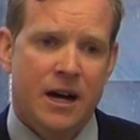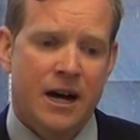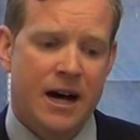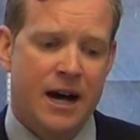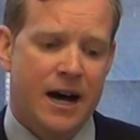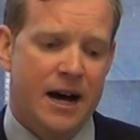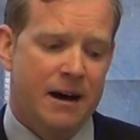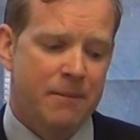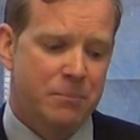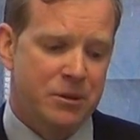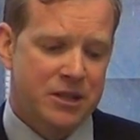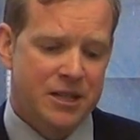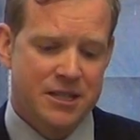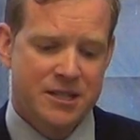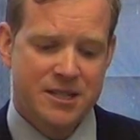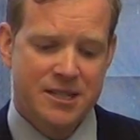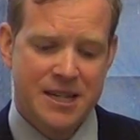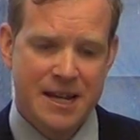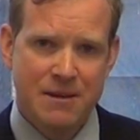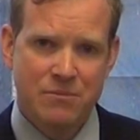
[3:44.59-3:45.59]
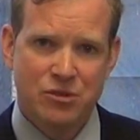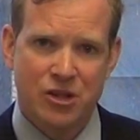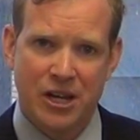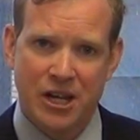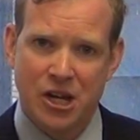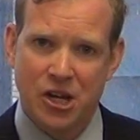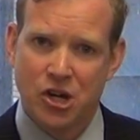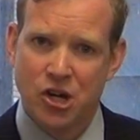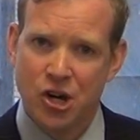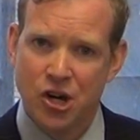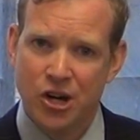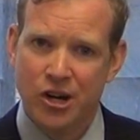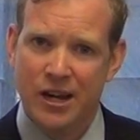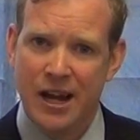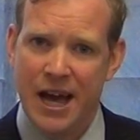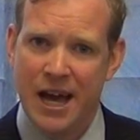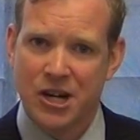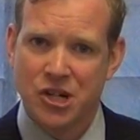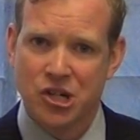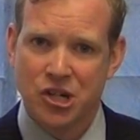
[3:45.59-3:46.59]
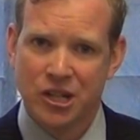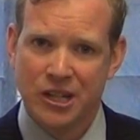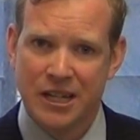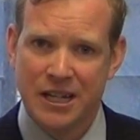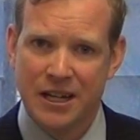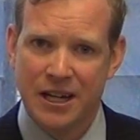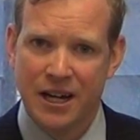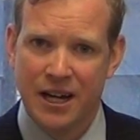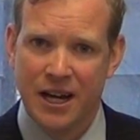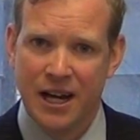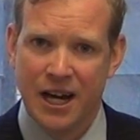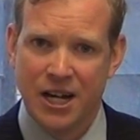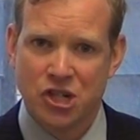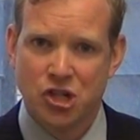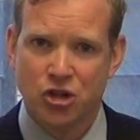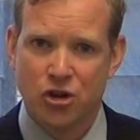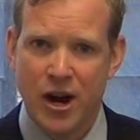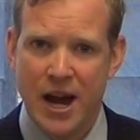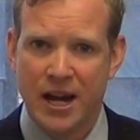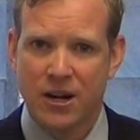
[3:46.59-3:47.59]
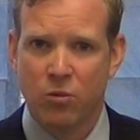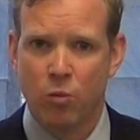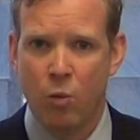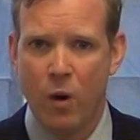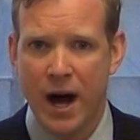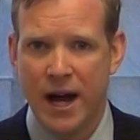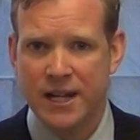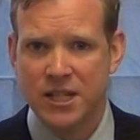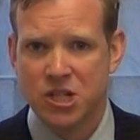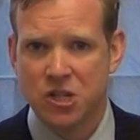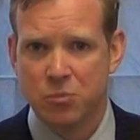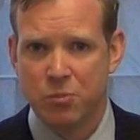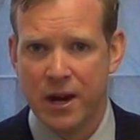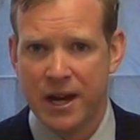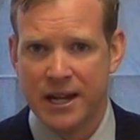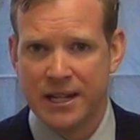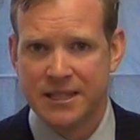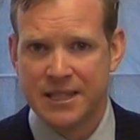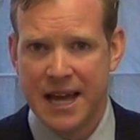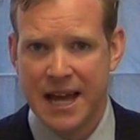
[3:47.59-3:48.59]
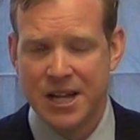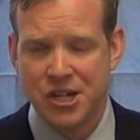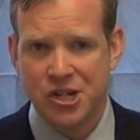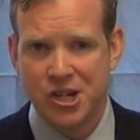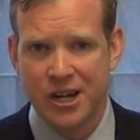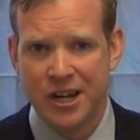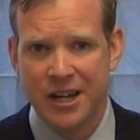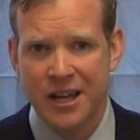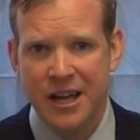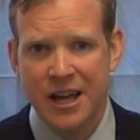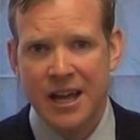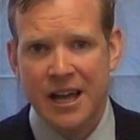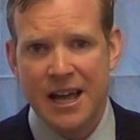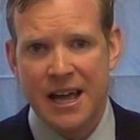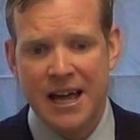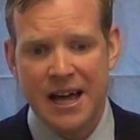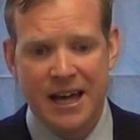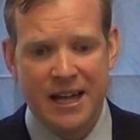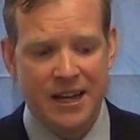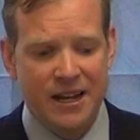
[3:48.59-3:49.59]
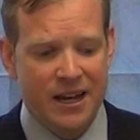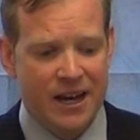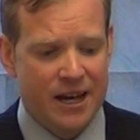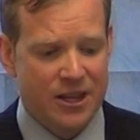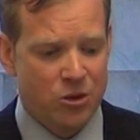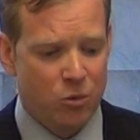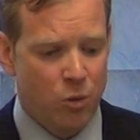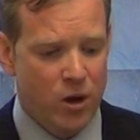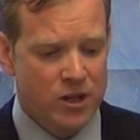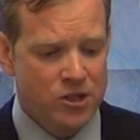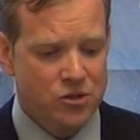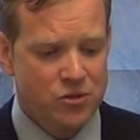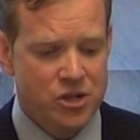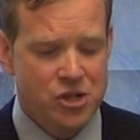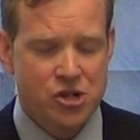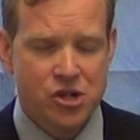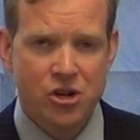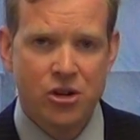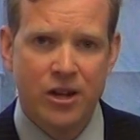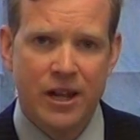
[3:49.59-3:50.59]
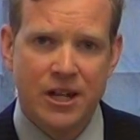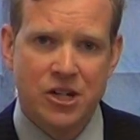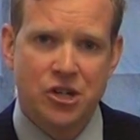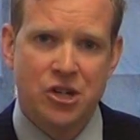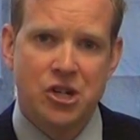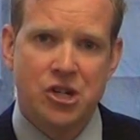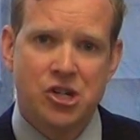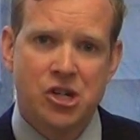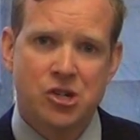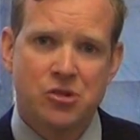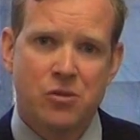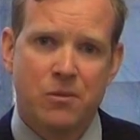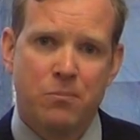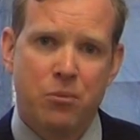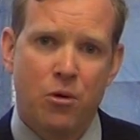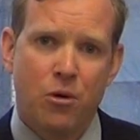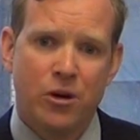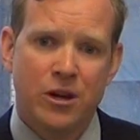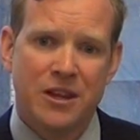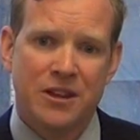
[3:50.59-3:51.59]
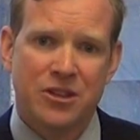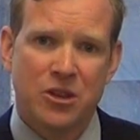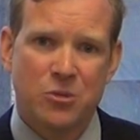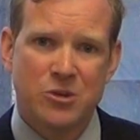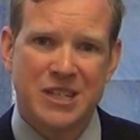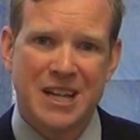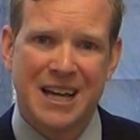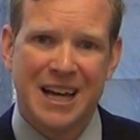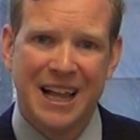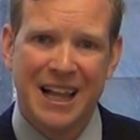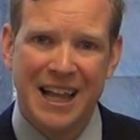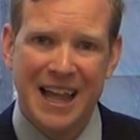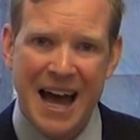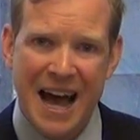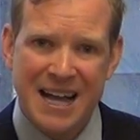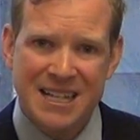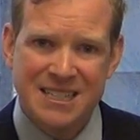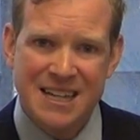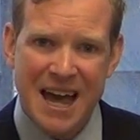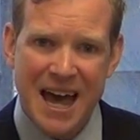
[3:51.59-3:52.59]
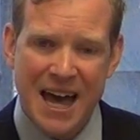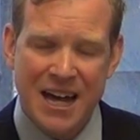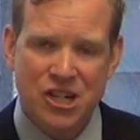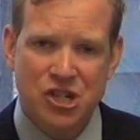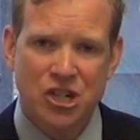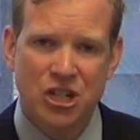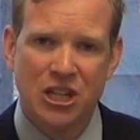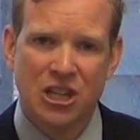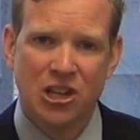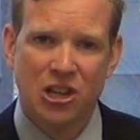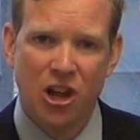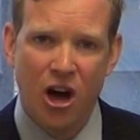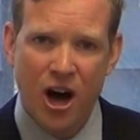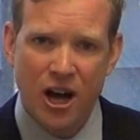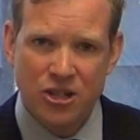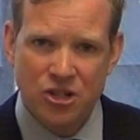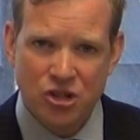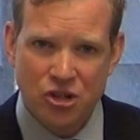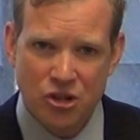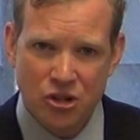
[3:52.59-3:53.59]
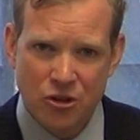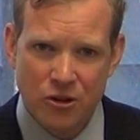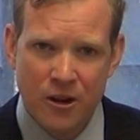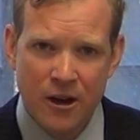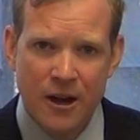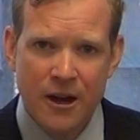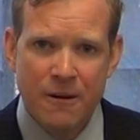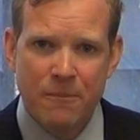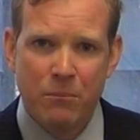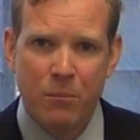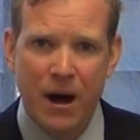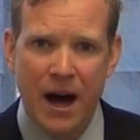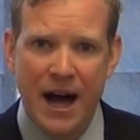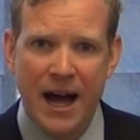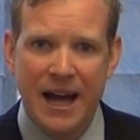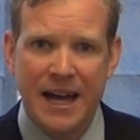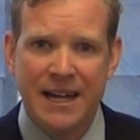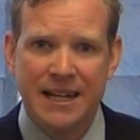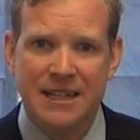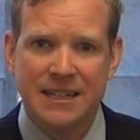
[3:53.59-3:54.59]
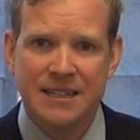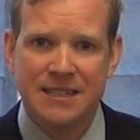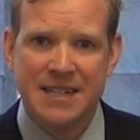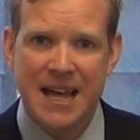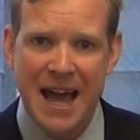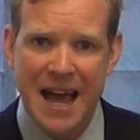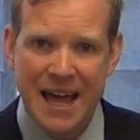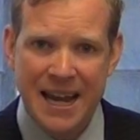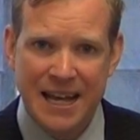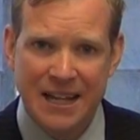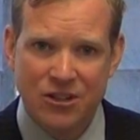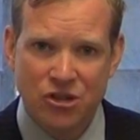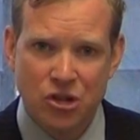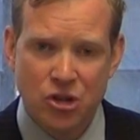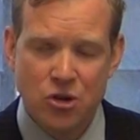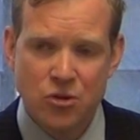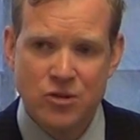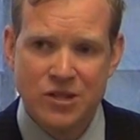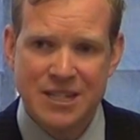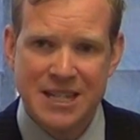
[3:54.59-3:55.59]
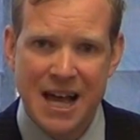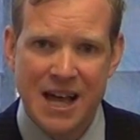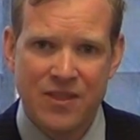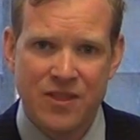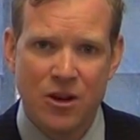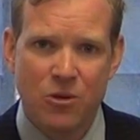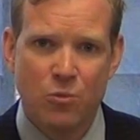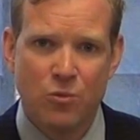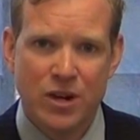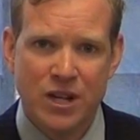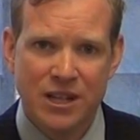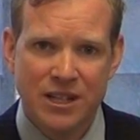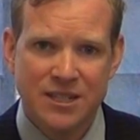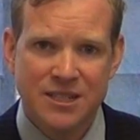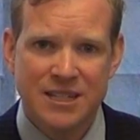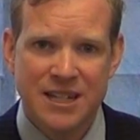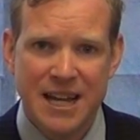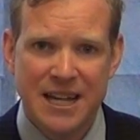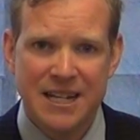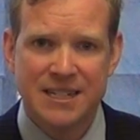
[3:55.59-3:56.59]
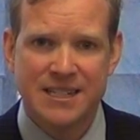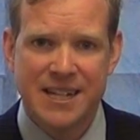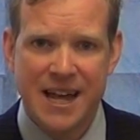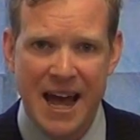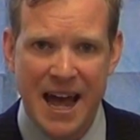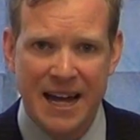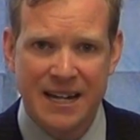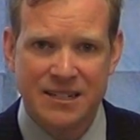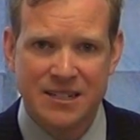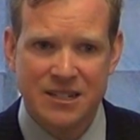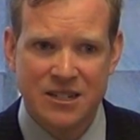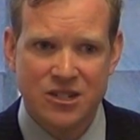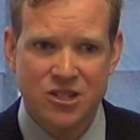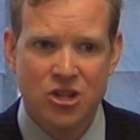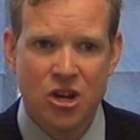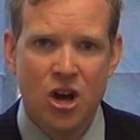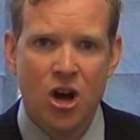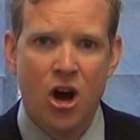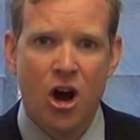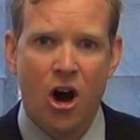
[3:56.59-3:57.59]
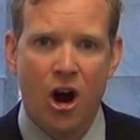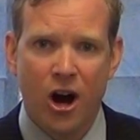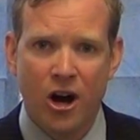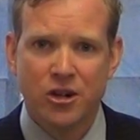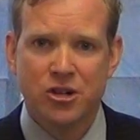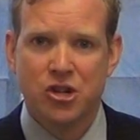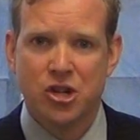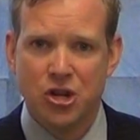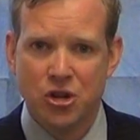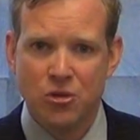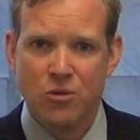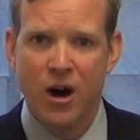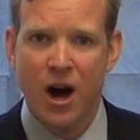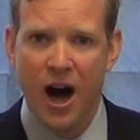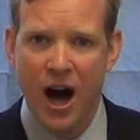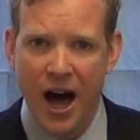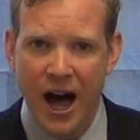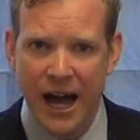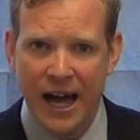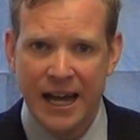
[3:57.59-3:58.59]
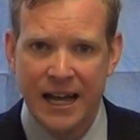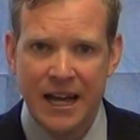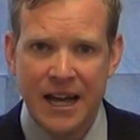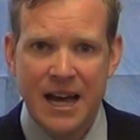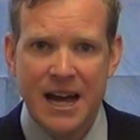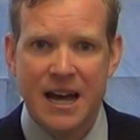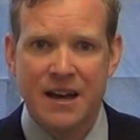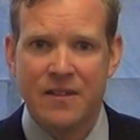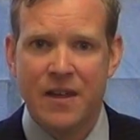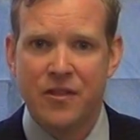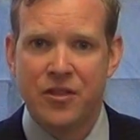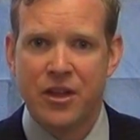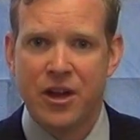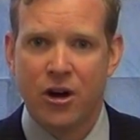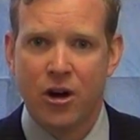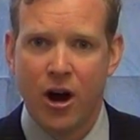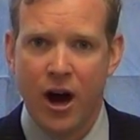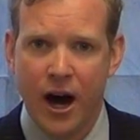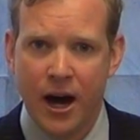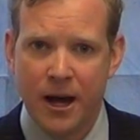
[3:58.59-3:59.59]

But this seems like it could actually attract widespread attention, and the Wall Street Journal actually just reported there was a class action lawsuit by tenants who said that real estate taxes are too high and that they are